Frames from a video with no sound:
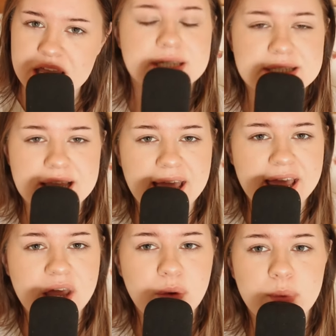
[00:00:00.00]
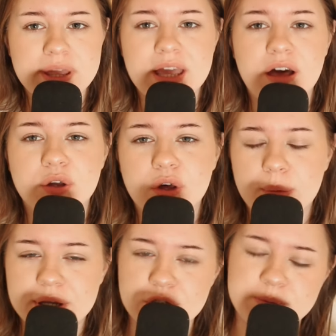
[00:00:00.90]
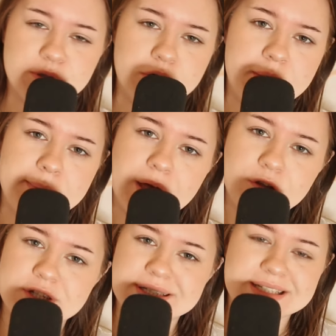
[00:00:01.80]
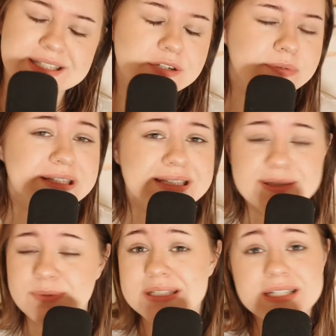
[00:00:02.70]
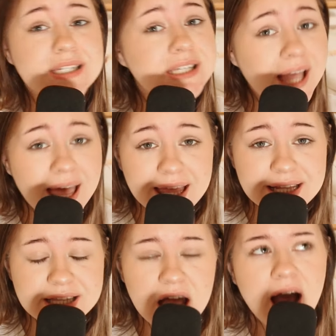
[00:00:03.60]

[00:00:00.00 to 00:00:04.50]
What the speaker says: Today we are going to be talking about Jessica De Laurentiis once again.